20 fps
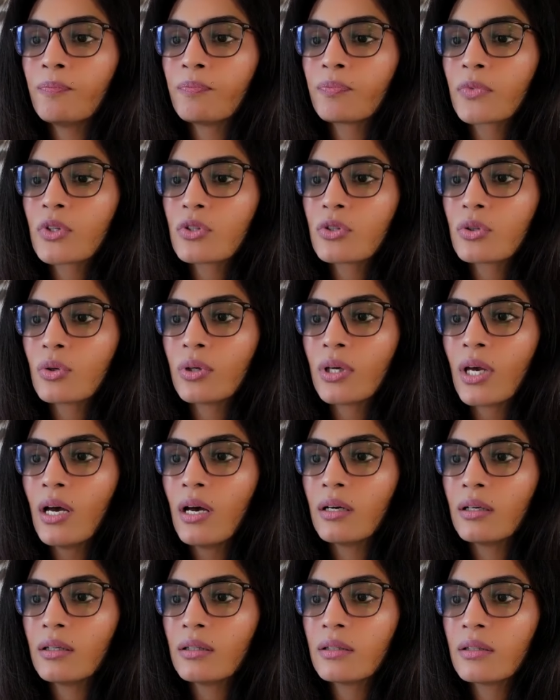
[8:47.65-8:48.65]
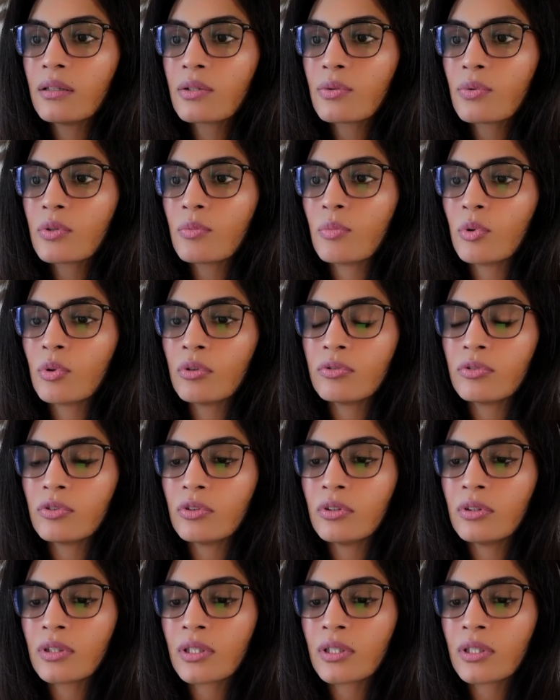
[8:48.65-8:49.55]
So yeah, this was beautiful.